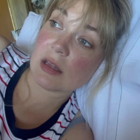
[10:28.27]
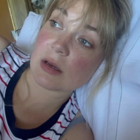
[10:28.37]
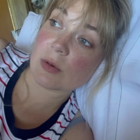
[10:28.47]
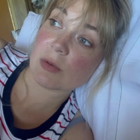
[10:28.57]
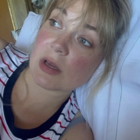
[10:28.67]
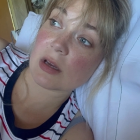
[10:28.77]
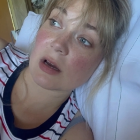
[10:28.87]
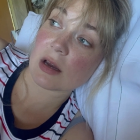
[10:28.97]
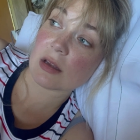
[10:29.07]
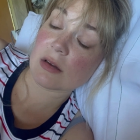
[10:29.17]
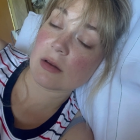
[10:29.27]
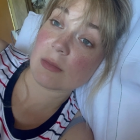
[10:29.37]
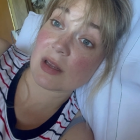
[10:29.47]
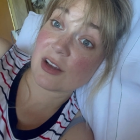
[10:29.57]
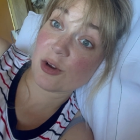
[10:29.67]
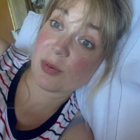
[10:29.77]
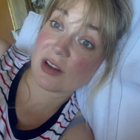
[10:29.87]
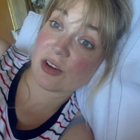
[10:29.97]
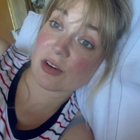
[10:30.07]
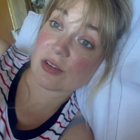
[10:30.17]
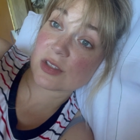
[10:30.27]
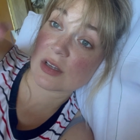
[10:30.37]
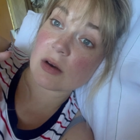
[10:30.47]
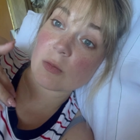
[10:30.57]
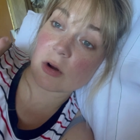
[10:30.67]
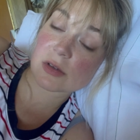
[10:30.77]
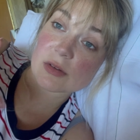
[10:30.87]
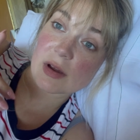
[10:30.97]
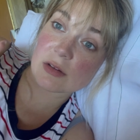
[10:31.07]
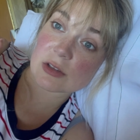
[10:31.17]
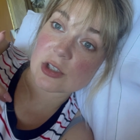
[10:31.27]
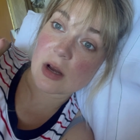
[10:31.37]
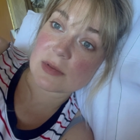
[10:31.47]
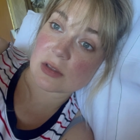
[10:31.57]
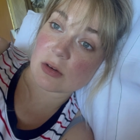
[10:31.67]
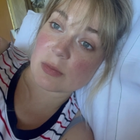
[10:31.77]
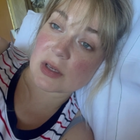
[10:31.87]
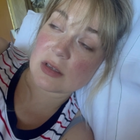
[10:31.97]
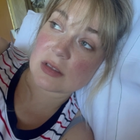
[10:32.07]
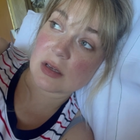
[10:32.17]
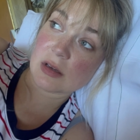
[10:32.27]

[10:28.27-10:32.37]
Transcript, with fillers: Like, we went and got manicure pedicures and walked around the shops a little bit,